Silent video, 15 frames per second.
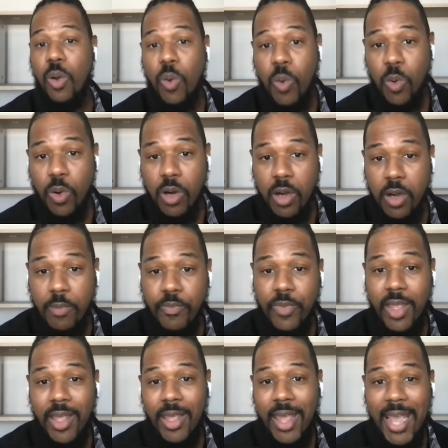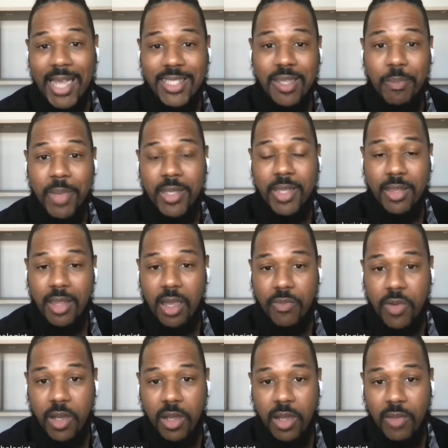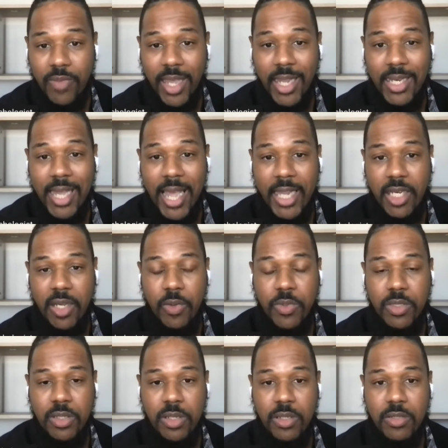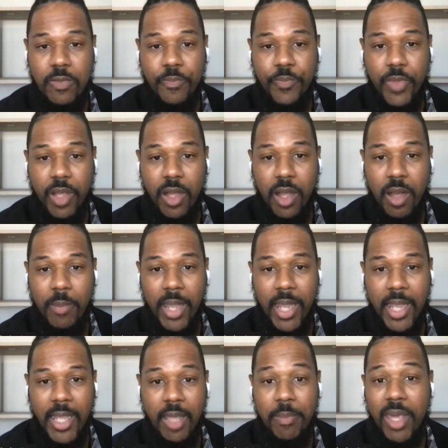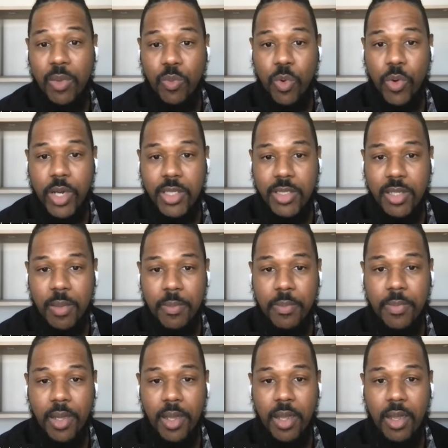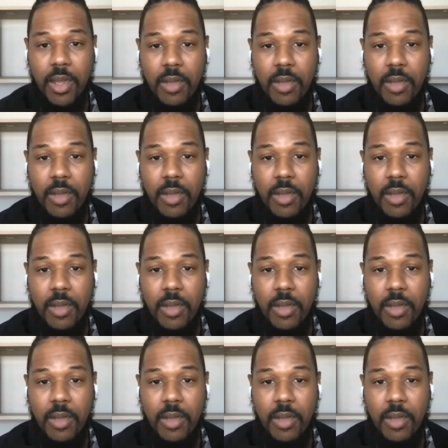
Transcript: or has it met the level of a diagnosis and it may warrant some